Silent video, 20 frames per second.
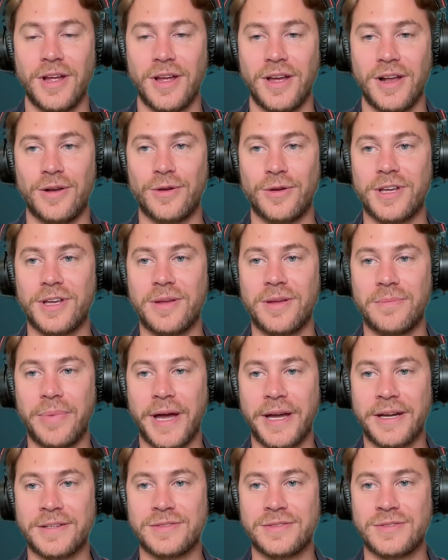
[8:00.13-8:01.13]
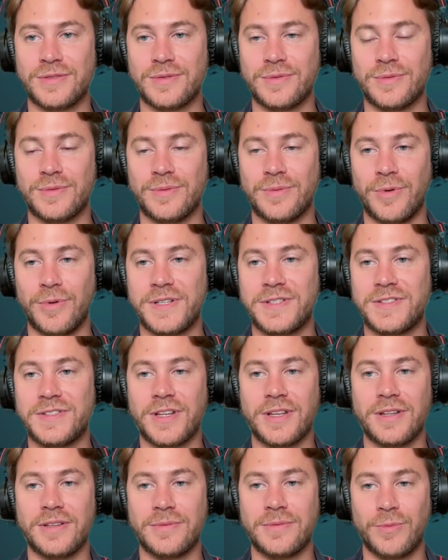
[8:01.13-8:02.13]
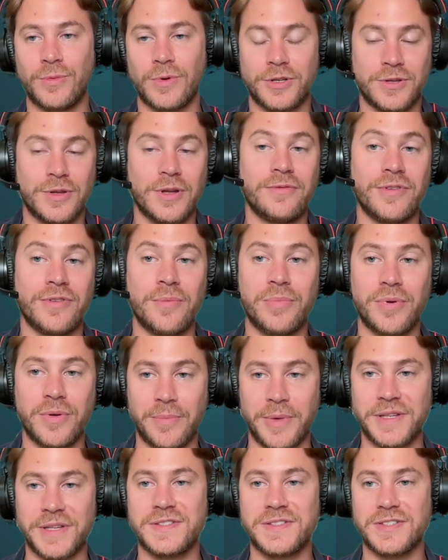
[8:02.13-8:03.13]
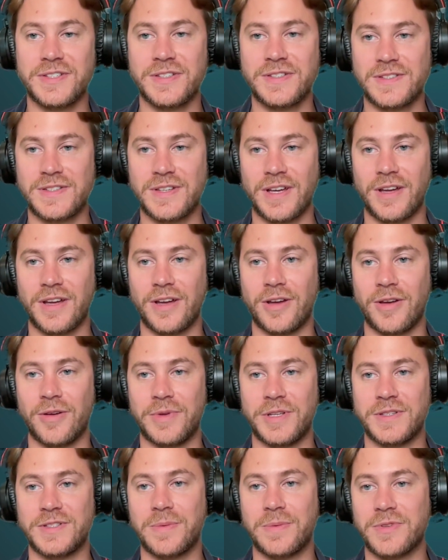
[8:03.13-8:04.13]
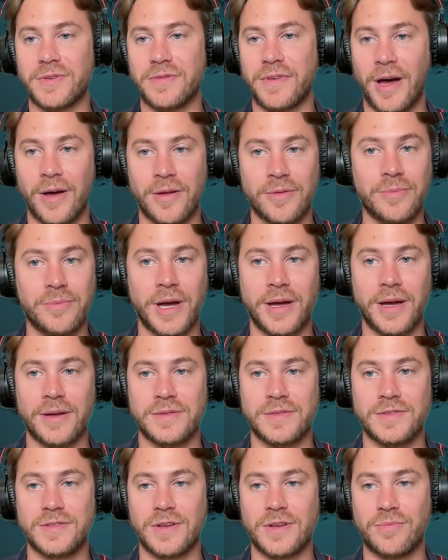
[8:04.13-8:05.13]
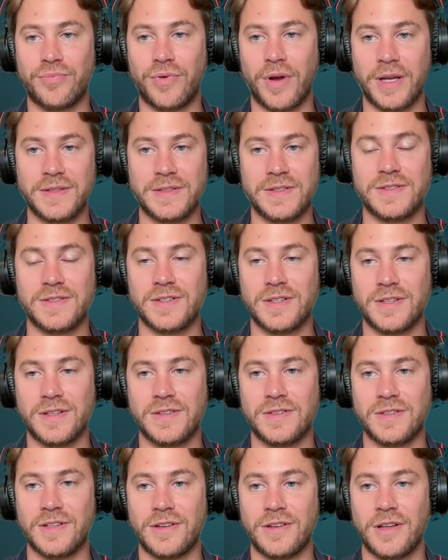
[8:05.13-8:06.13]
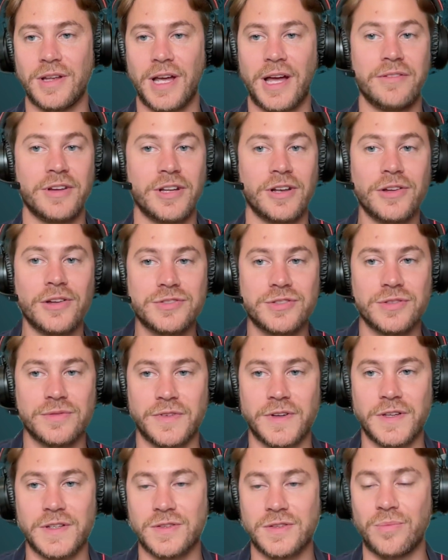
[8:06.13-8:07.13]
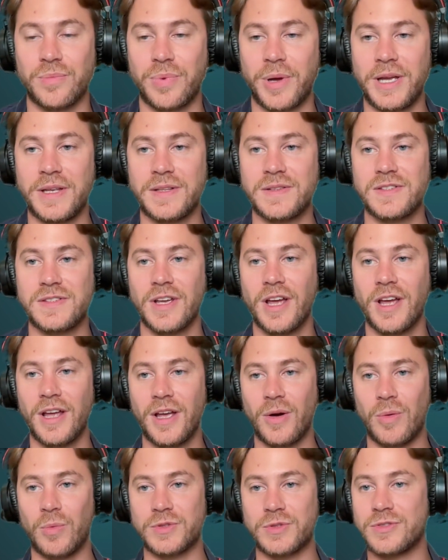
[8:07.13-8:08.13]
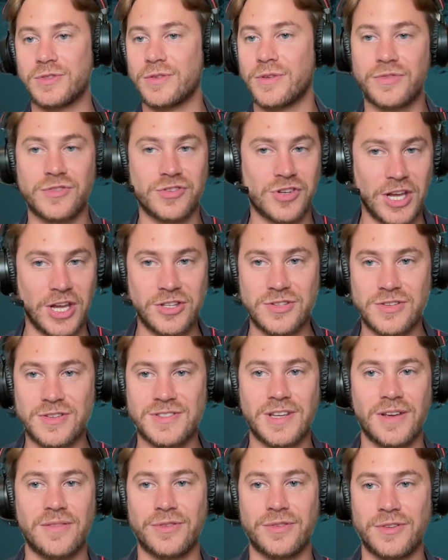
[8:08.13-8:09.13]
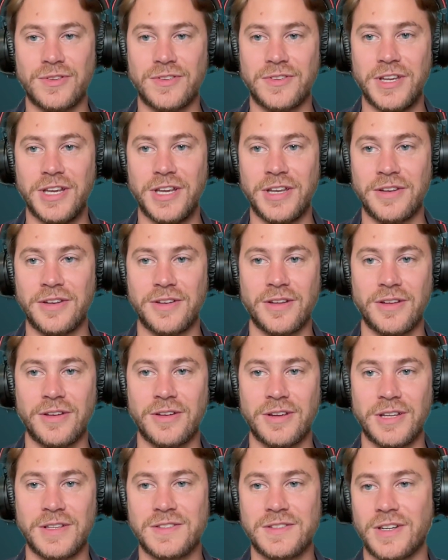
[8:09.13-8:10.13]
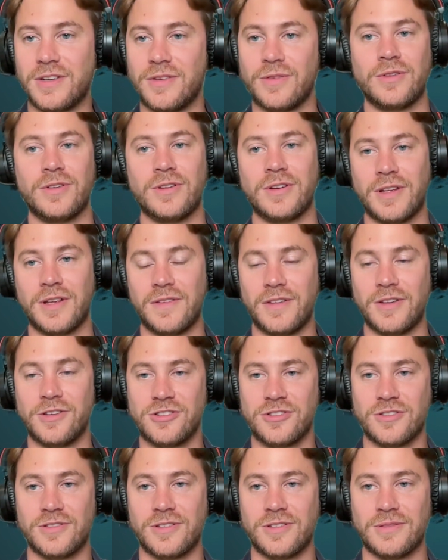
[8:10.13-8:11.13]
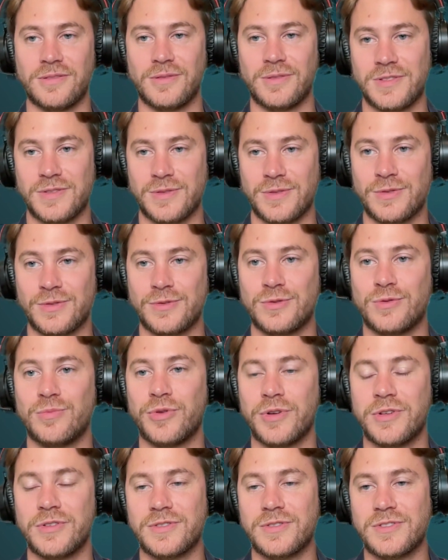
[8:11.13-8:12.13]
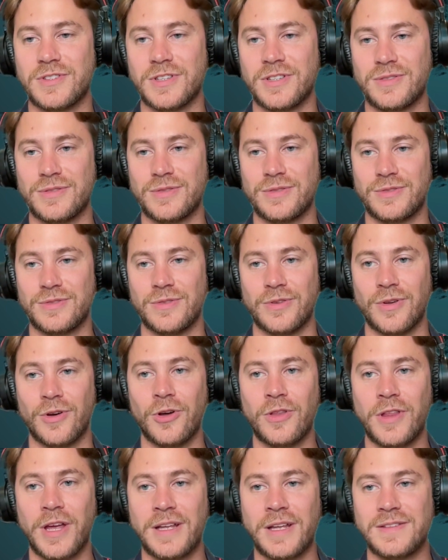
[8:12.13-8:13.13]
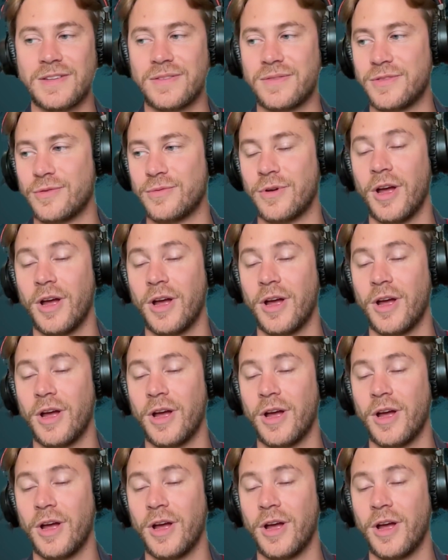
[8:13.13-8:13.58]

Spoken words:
looking back to what you've implemented in terms of outbound practices and having launched your first campaigns, what sort of changes have you seen inside the organization? And it's also super interesting to know that, if you